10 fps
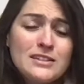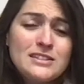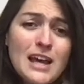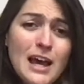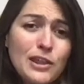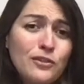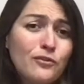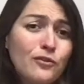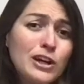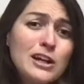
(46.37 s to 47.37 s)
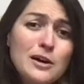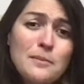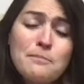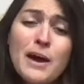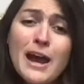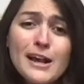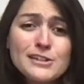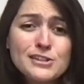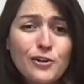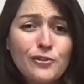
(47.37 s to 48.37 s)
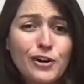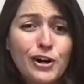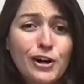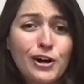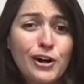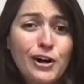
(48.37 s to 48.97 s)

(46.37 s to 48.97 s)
death, freedom, Passover.